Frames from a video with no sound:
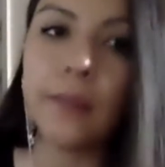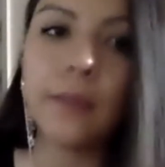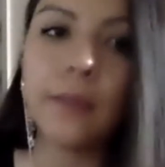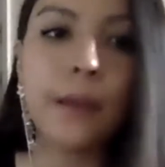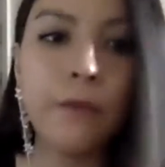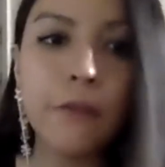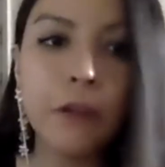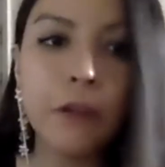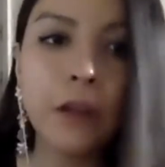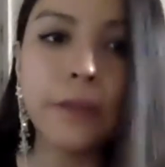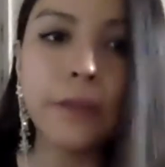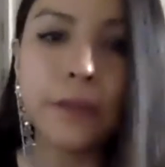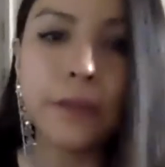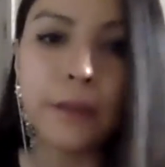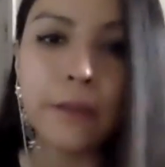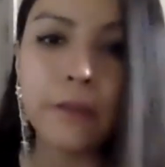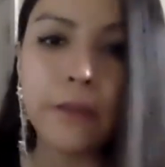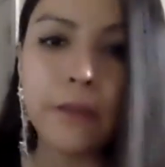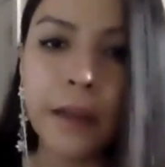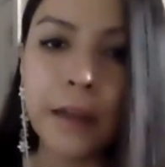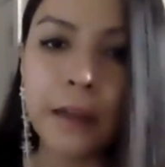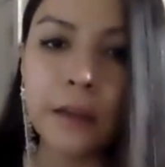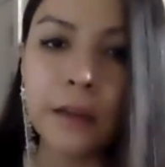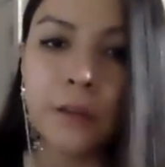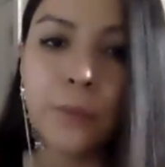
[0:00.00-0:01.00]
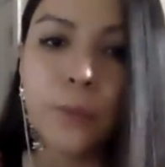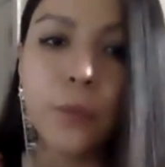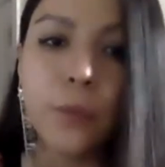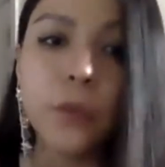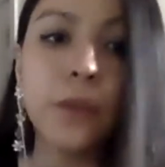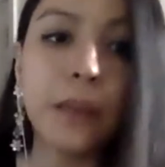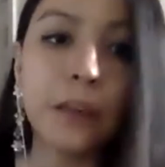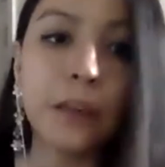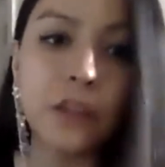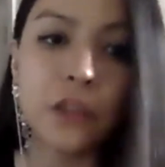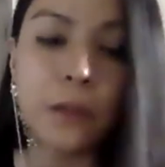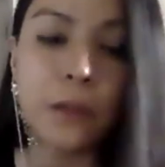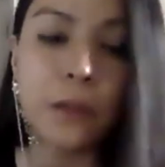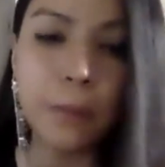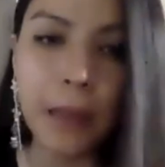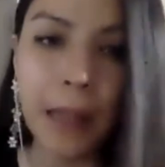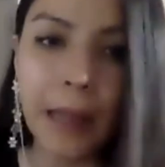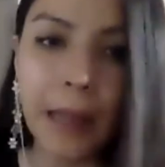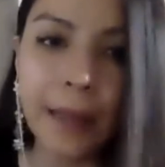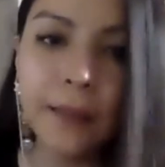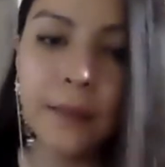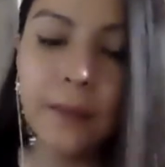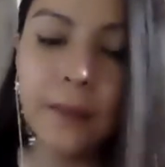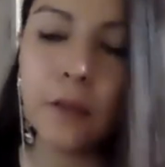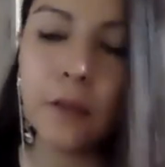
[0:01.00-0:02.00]
several different potential
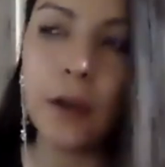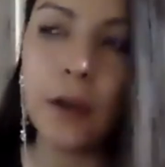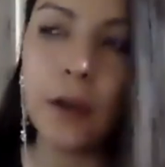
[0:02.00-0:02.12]
plans.